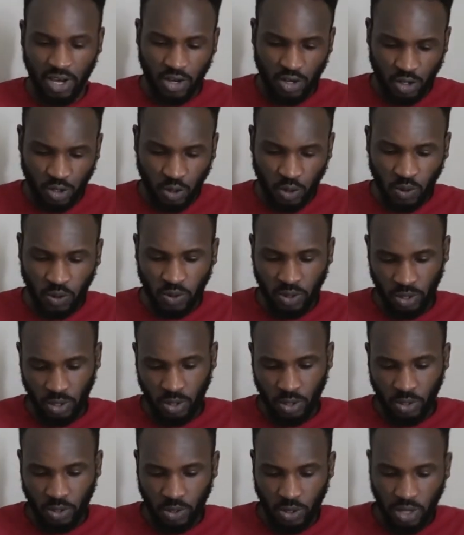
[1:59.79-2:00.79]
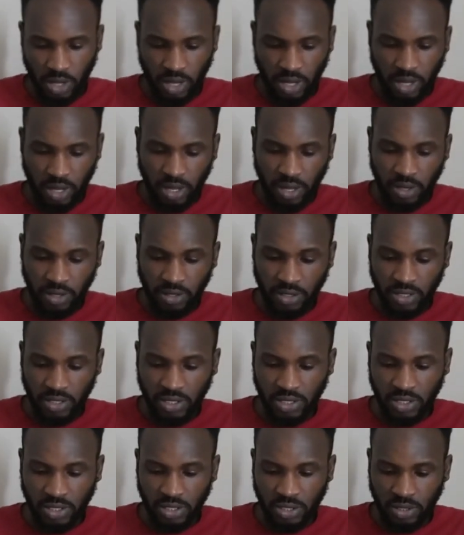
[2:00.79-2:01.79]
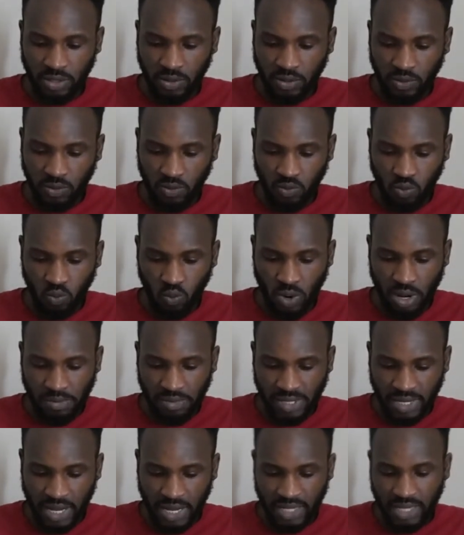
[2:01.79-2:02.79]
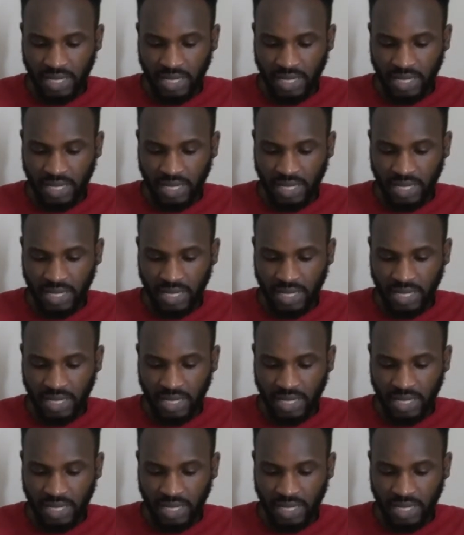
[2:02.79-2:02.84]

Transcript: So this is the website